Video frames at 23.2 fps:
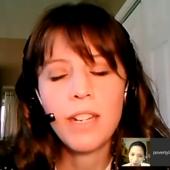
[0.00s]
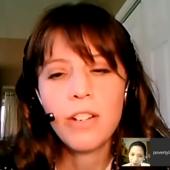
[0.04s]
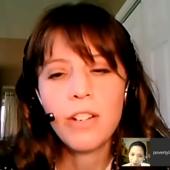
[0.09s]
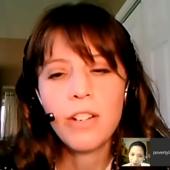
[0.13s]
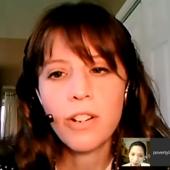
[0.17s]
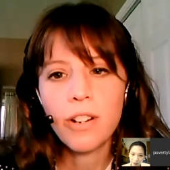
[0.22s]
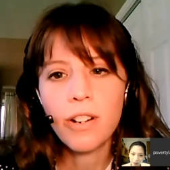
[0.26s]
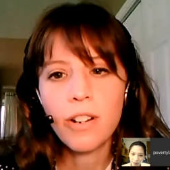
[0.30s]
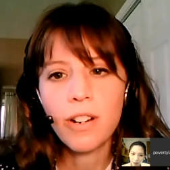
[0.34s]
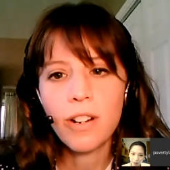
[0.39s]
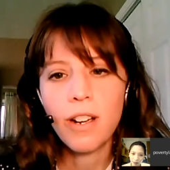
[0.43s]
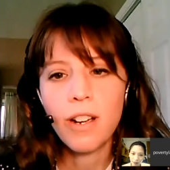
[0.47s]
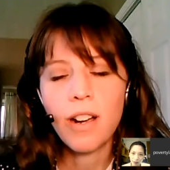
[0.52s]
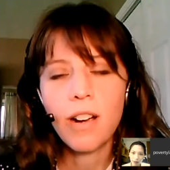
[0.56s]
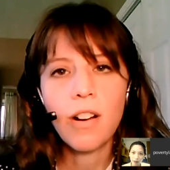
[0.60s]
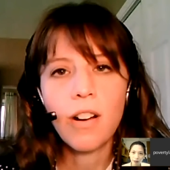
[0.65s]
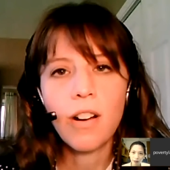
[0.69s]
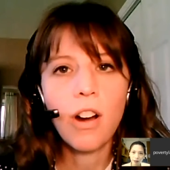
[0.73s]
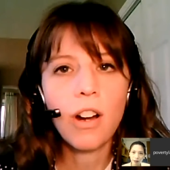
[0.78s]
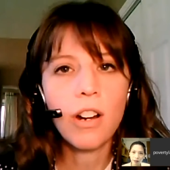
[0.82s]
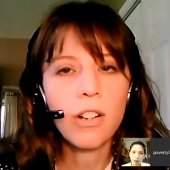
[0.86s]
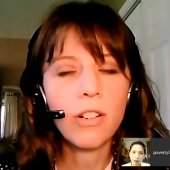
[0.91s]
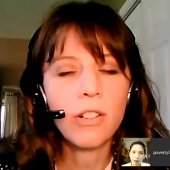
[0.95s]
In your
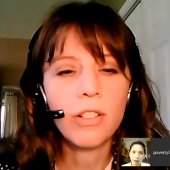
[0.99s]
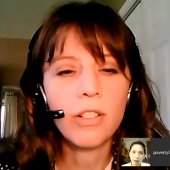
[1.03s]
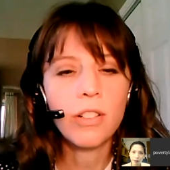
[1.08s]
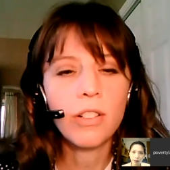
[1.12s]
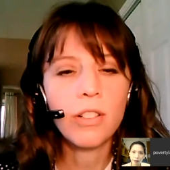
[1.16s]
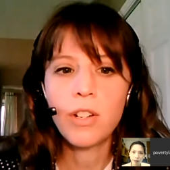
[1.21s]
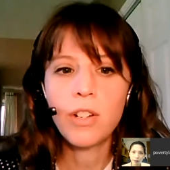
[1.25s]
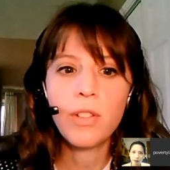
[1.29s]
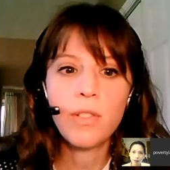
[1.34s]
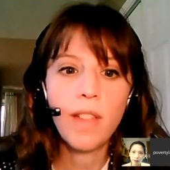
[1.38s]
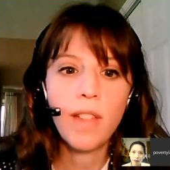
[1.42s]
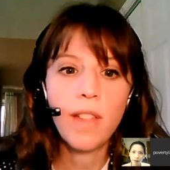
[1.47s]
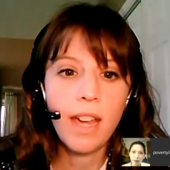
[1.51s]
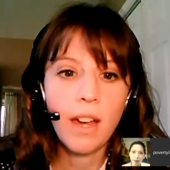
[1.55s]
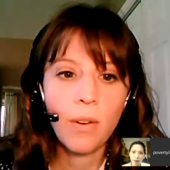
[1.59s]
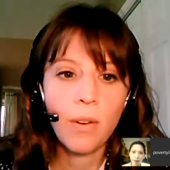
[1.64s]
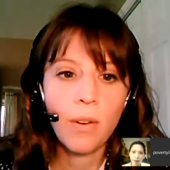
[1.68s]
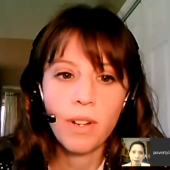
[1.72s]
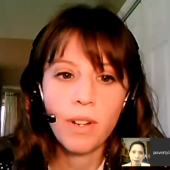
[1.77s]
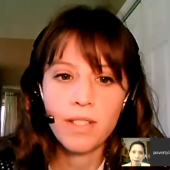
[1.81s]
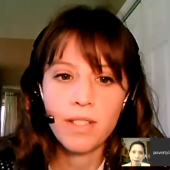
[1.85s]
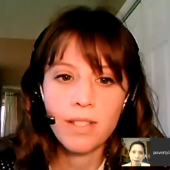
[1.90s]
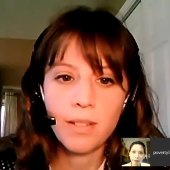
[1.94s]
article, you know, you lay
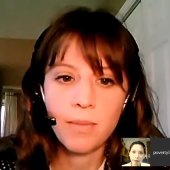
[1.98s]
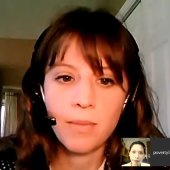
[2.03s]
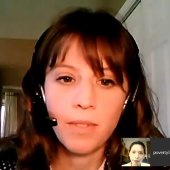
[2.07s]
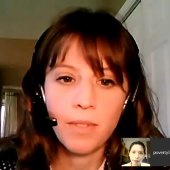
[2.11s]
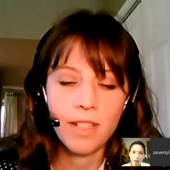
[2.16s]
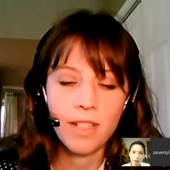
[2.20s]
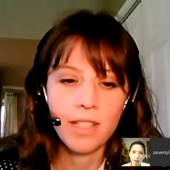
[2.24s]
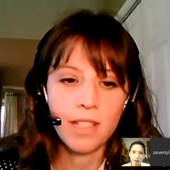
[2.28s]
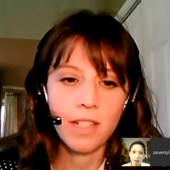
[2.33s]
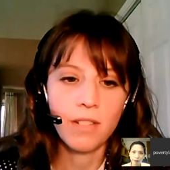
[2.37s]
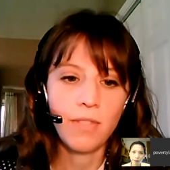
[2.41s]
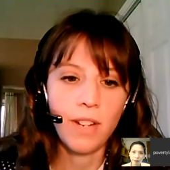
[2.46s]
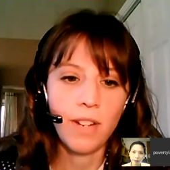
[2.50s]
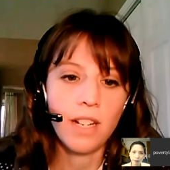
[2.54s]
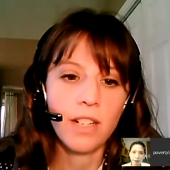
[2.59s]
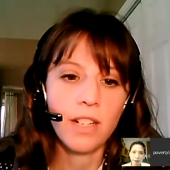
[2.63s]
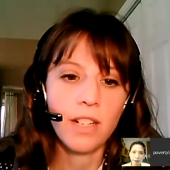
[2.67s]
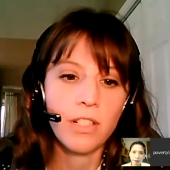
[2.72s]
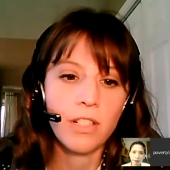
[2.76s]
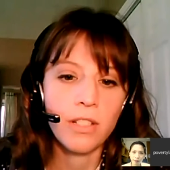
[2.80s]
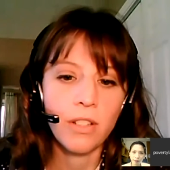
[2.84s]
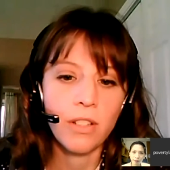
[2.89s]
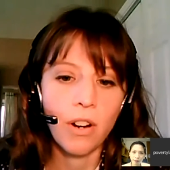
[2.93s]
out what some of these
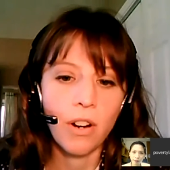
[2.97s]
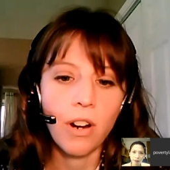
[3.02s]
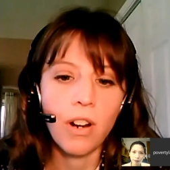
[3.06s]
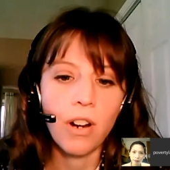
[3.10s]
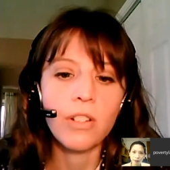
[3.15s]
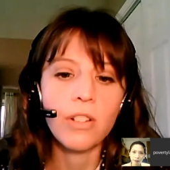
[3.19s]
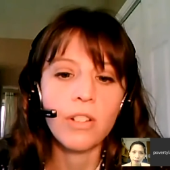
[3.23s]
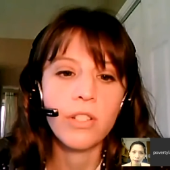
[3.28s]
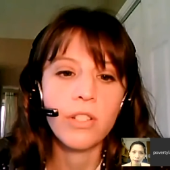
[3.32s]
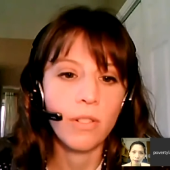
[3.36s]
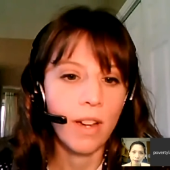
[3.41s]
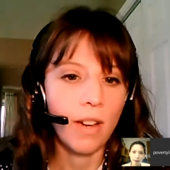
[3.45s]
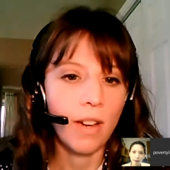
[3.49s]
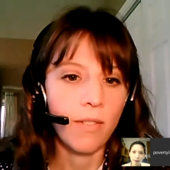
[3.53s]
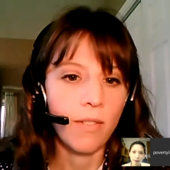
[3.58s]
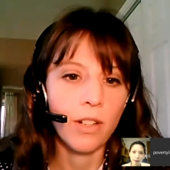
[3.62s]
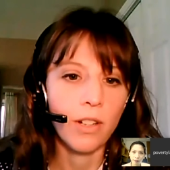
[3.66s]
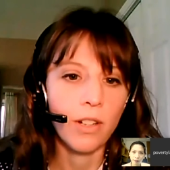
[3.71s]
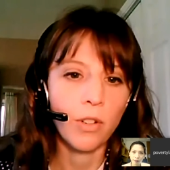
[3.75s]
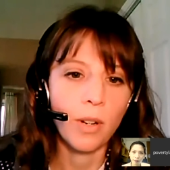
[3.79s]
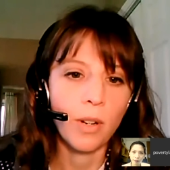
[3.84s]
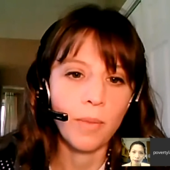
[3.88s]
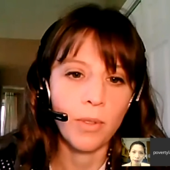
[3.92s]
advantages are to
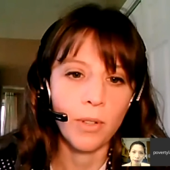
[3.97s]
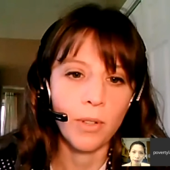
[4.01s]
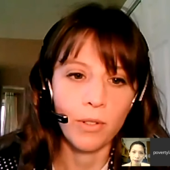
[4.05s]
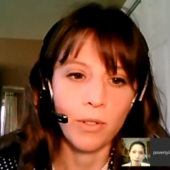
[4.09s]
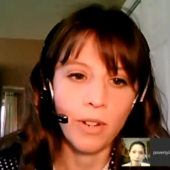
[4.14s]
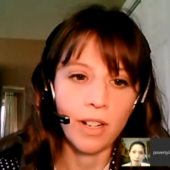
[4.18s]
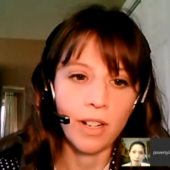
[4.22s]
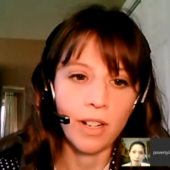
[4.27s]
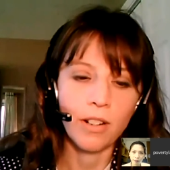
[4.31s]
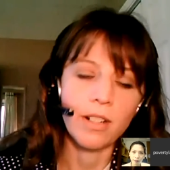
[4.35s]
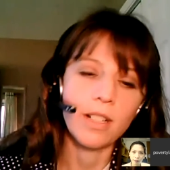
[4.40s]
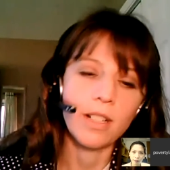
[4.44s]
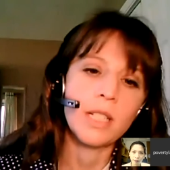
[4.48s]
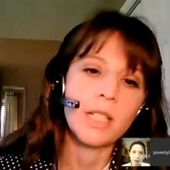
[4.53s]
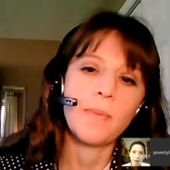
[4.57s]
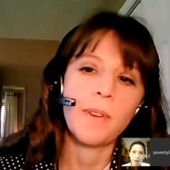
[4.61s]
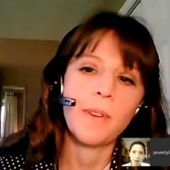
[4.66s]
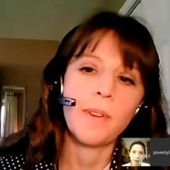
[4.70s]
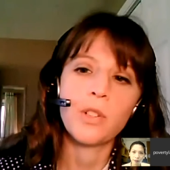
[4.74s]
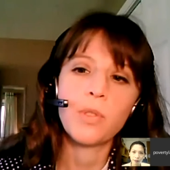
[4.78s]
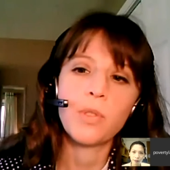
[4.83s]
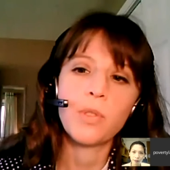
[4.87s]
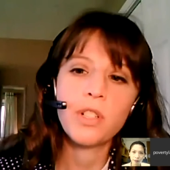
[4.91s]
having a criminal record
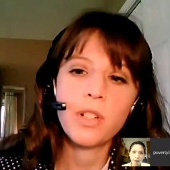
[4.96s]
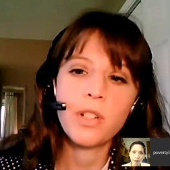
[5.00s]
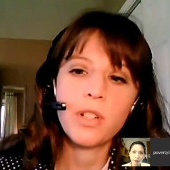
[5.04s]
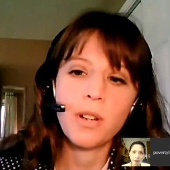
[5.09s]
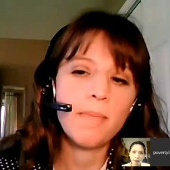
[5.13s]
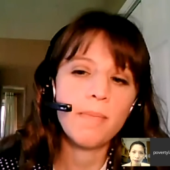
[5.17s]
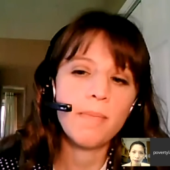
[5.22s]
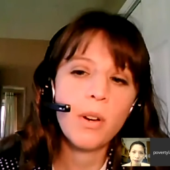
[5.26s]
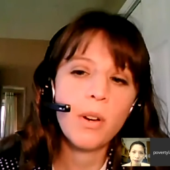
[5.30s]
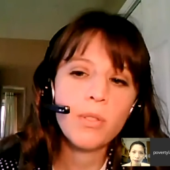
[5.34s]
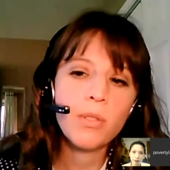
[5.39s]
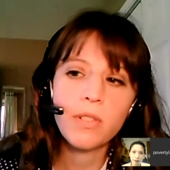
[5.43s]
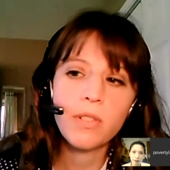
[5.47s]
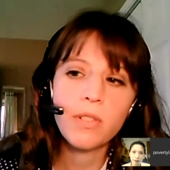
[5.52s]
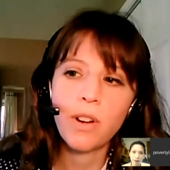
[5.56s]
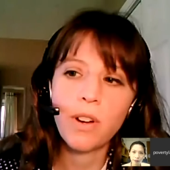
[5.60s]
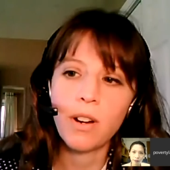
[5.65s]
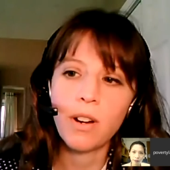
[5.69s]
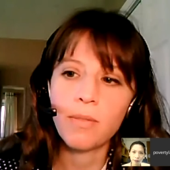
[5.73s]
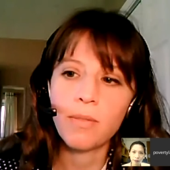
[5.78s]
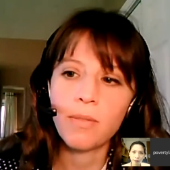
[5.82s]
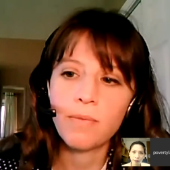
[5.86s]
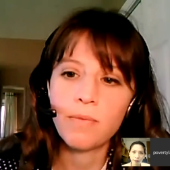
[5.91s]
expunged, which most of
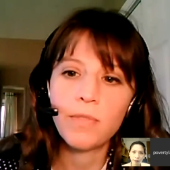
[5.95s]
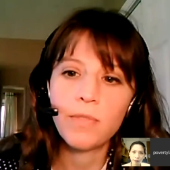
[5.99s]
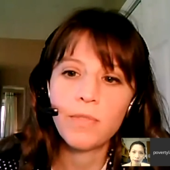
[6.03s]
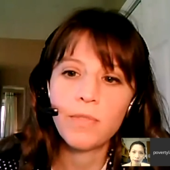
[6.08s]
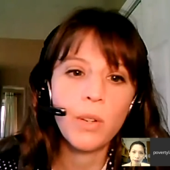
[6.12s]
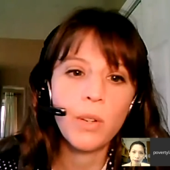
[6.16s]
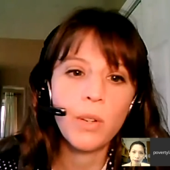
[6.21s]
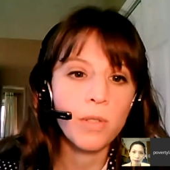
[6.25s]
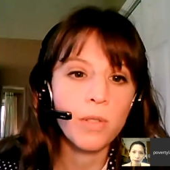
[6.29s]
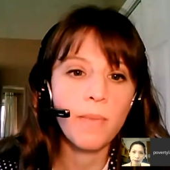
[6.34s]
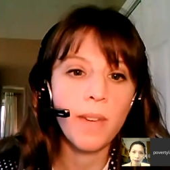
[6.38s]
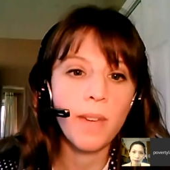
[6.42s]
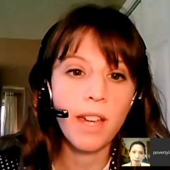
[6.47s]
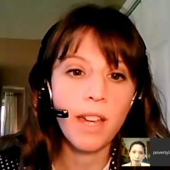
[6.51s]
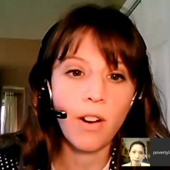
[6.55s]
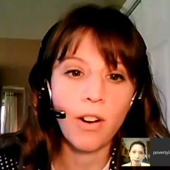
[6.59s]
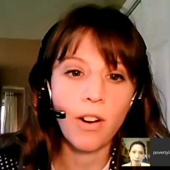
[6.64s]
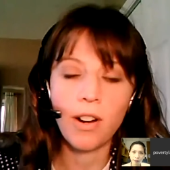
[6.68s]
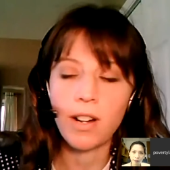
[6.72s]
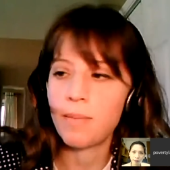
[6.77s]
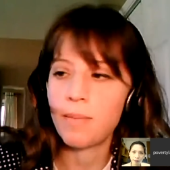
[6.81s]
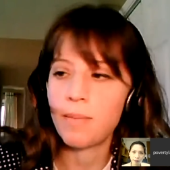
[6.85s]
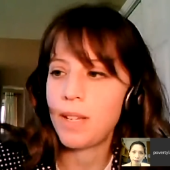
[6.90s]
our viewers may
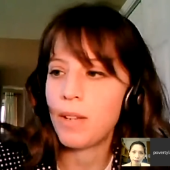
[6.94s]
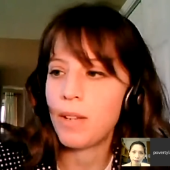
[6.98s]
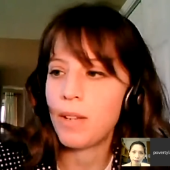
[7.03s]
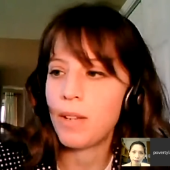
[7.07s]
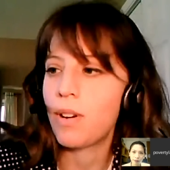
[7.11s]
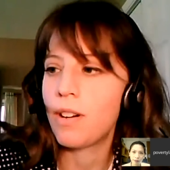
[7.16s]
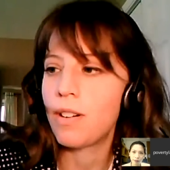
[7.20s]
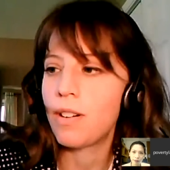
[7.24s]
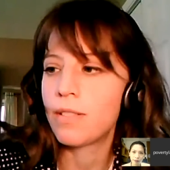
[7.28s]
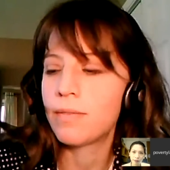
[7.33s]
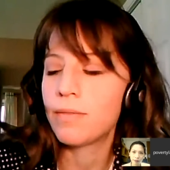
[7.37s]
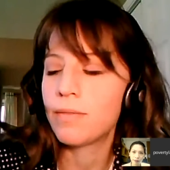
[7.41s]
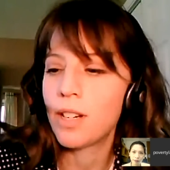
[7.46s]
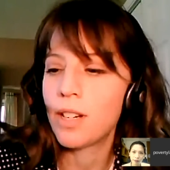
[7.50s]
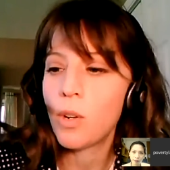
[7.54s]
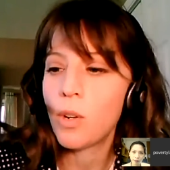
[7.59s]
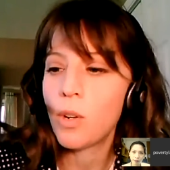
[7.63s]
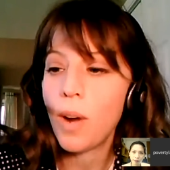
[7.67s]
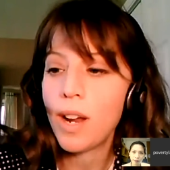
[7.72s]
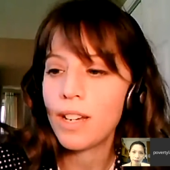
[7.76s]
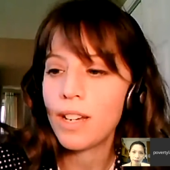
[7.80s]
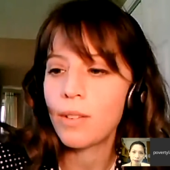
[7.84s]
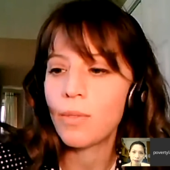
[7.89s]
already be well
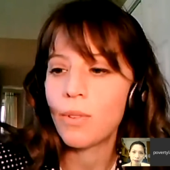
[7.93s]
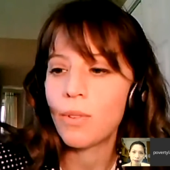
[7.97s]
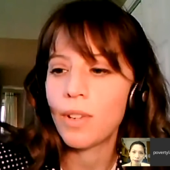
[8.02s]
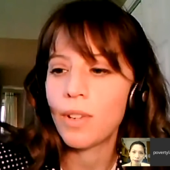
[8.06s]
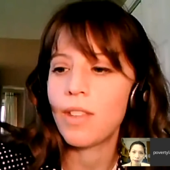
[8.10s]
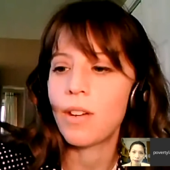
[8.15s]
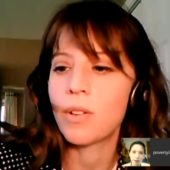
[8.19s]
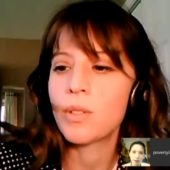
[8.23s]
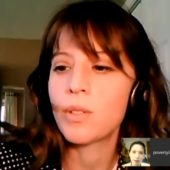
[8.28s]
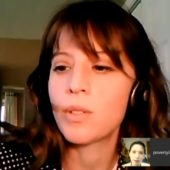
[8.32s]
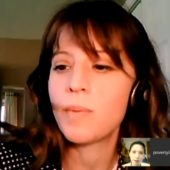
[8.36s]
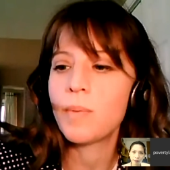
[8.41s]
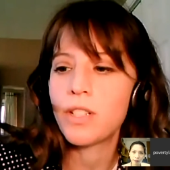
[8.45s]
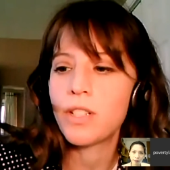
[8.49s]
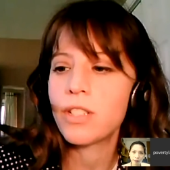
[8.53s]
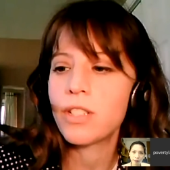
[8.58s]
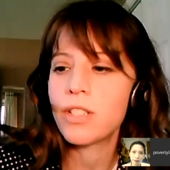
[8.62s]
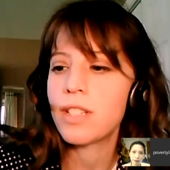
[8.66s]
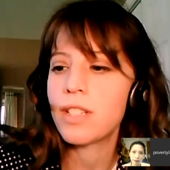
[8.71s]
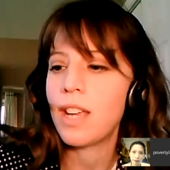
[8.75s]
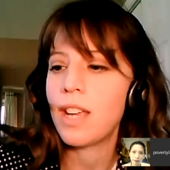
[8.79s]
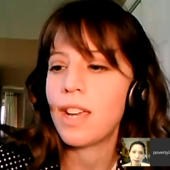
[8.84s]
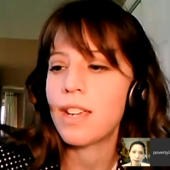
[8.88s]
acquainted with those, but
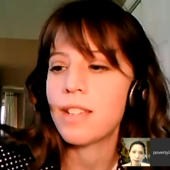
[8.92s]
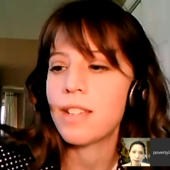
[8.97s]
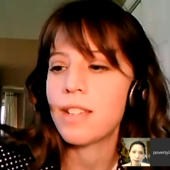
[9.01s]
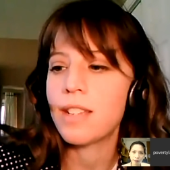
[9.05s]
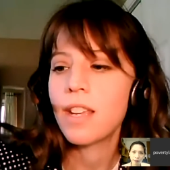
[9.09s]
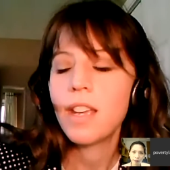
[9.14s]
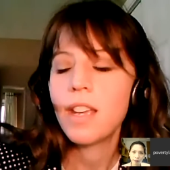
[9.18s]
just in case,